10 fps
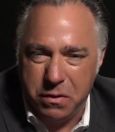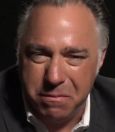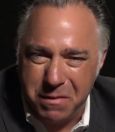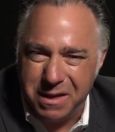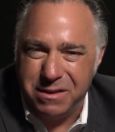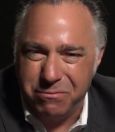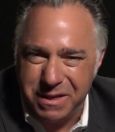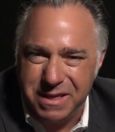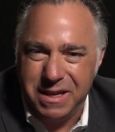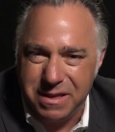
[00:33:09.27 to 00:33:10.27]
We must
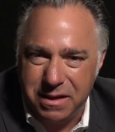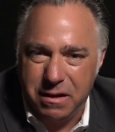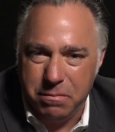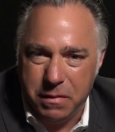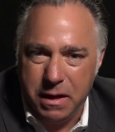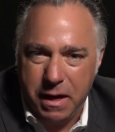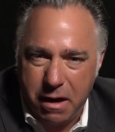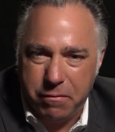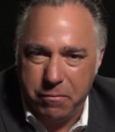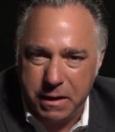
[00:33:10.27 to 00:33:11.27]
resist him
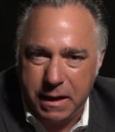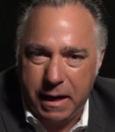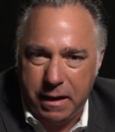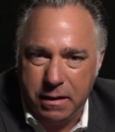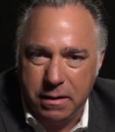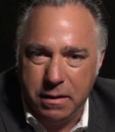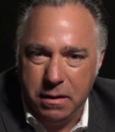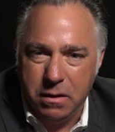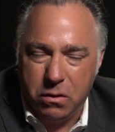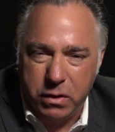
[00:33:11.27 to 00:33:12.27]
every day,
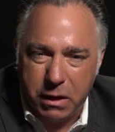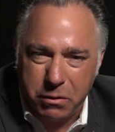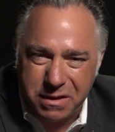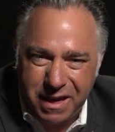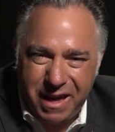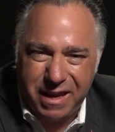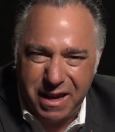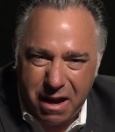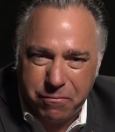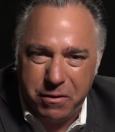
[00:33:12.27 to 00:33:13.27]
or they will take
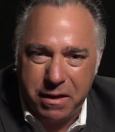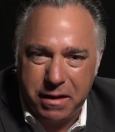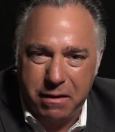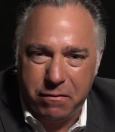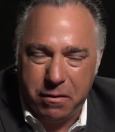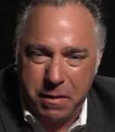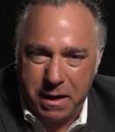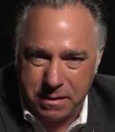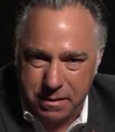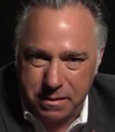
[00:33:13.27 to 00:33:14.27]
everything from
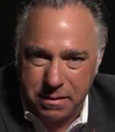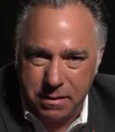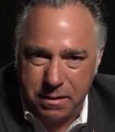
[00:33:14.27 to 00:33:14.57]
us,